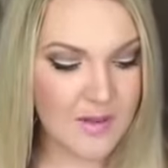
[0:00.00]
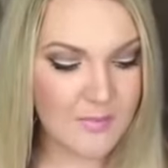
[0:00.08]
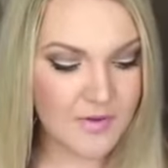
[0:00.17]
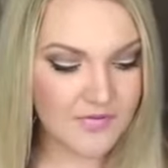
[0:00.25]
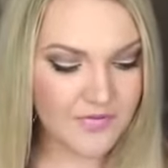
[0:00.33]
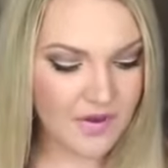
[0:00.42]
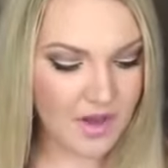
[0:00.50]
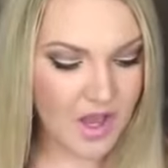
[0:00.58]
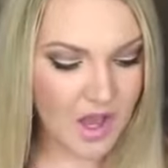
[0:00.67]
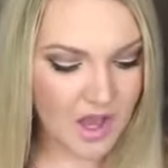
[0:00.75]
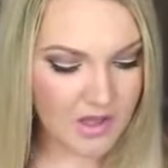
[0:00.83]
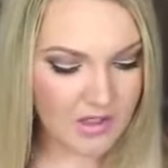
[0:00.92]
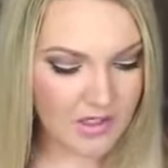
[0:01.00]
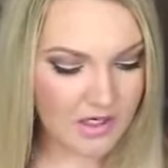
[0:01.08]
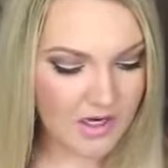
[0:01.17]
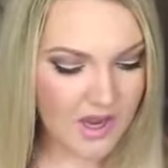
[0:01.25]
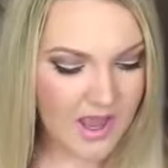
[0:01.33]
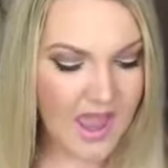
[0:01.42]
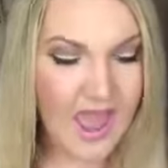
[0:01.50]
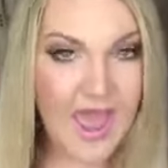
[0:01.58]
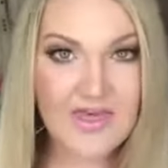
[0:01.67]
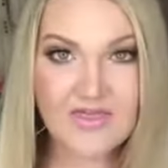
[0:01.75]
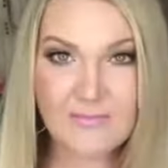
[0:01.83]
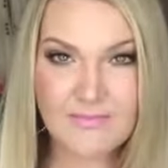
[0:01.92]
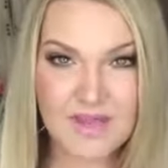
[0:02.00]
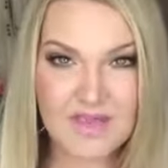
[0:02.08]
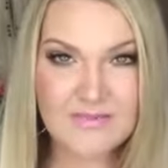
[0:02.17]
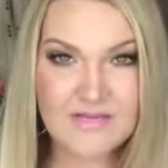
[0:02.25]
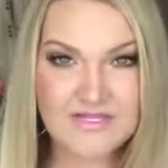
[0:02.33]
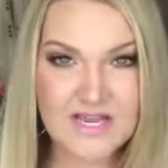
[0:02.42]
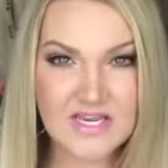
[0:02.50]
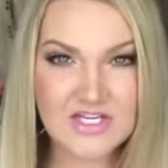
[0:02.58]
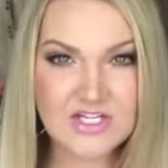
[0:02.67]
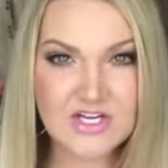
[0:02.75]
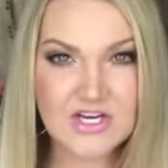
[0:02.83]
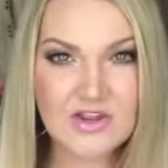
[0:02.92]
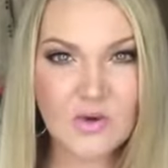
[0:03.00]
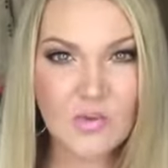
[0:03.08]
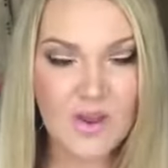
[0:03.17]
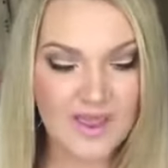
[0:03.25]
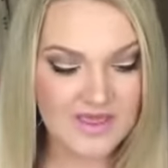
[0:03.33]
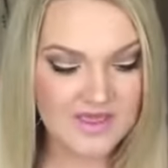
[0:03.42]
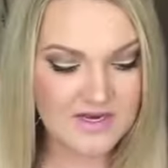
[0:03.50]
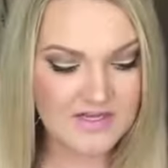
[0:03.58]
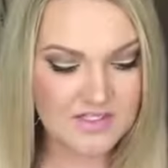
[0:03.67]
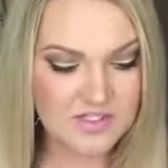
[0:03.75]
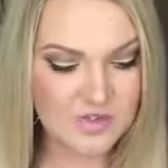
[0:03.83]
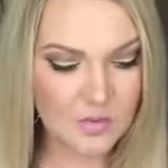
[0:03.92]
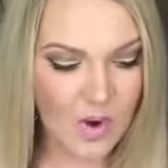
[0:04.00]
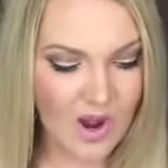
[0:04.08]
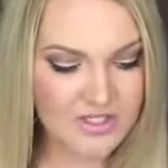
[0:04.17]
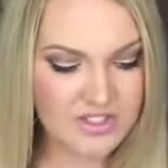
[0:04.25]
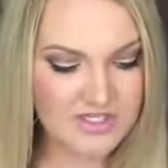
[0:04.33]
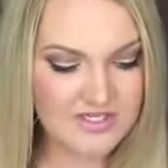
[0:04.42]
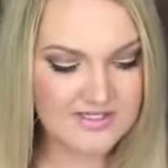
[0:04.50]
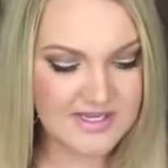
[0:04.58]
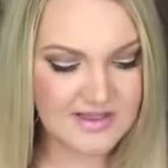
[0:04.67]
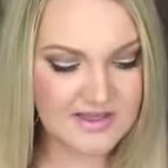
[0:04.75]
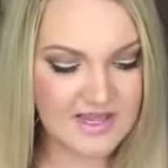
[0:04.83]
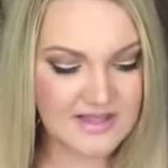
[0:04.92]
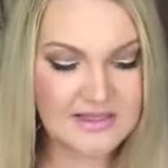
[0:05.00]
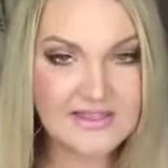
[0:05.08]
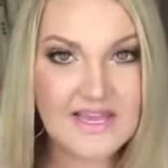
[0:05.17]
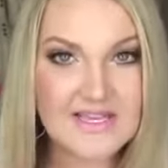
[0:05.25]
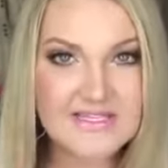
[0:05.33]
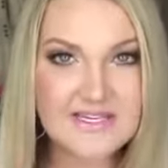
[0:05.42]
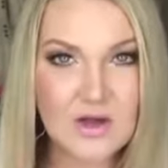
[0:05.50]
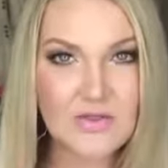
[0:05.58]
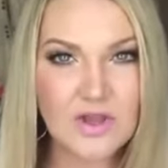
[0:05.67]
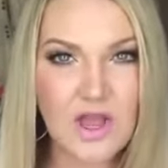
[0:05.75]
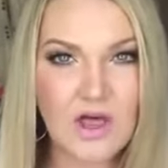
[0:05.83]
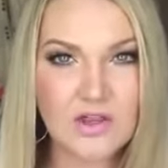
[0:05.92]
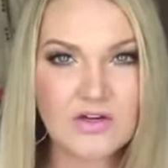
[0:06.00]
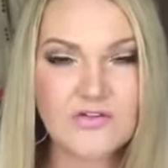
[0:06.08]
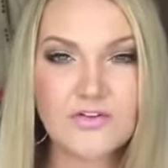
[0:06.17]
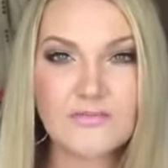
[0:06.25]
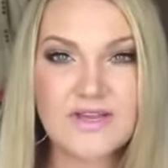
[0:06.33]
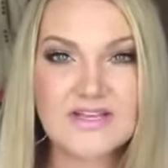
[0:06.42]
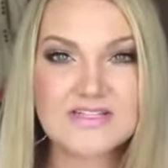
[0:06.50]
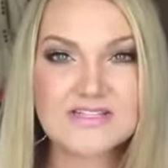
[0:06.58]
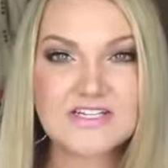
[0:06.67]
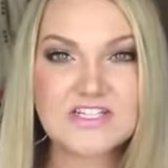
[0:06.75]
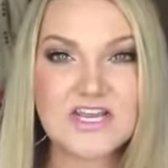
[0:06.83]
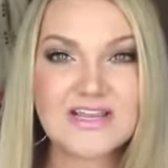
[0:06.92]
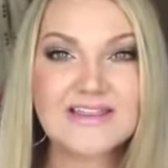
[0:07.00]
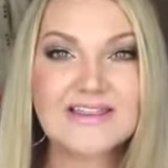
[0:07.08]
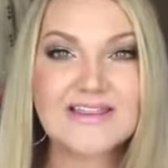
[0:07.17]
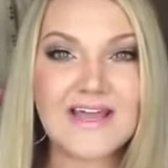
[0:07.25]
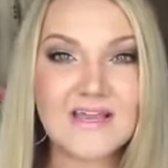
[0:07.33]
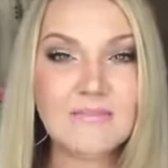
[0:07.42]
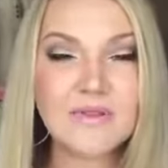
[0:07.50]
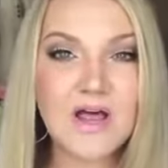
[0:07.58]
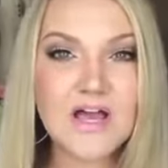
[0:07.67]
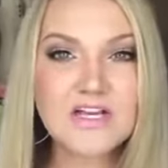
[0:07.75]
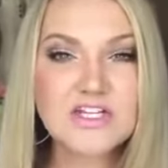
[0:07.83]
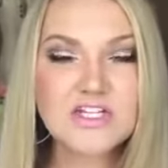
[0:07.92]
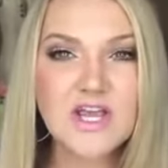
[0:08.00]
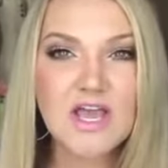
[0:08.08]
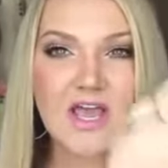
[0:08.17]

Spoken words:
but the color and the pigmentation, the way that it swatches and lays down the color for being such a light blush